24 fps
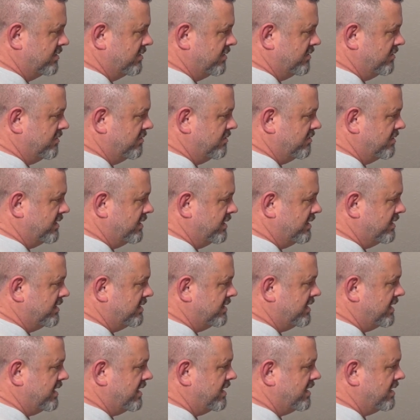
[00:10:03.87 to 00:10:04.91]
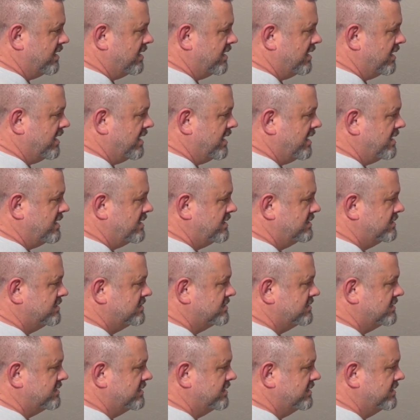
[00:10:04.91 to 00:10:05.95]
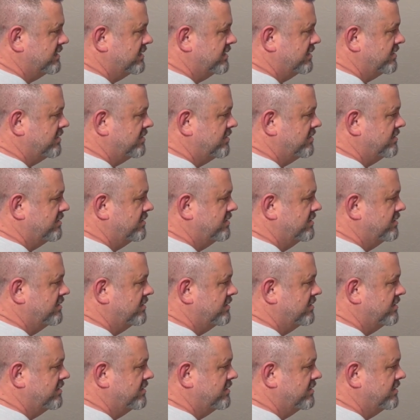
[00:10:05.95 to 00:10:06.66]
Going into that last little